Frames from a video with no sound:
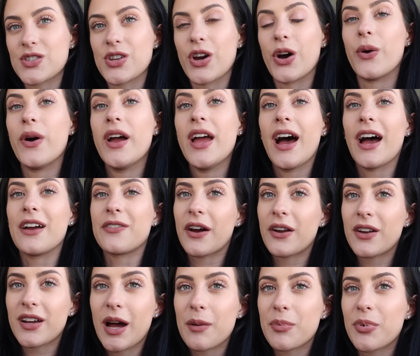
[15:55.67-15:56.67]
So I
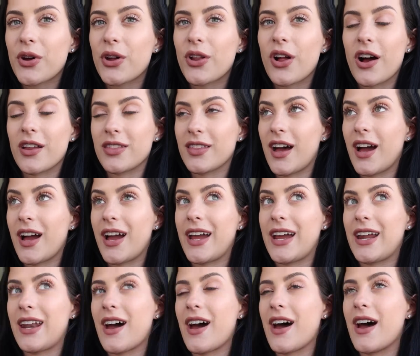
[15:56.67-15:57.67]
found a couple
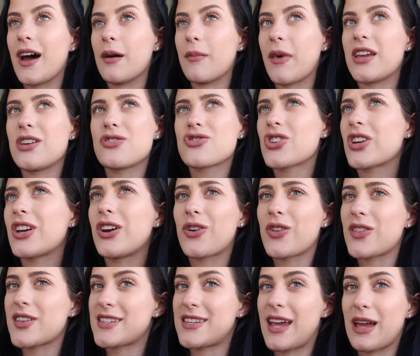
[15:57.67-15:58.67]
online. Um, I usually go
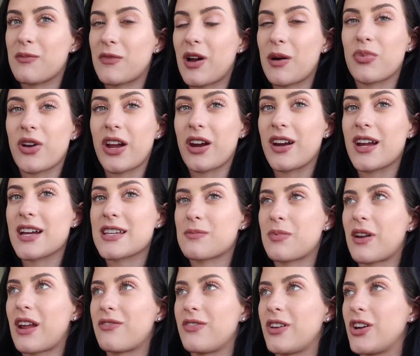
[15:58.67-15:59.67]
to the same couple areas,
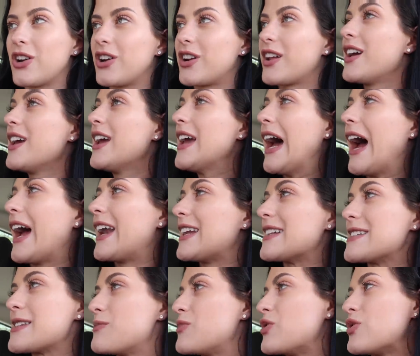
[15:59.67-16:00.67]
but I figured I
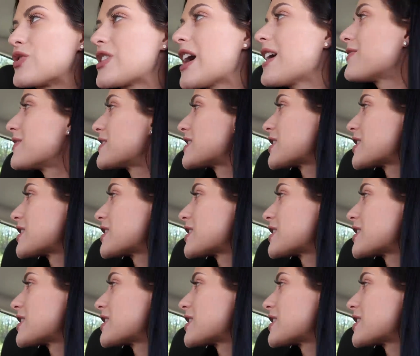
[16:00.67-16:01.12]
needed some new stuff.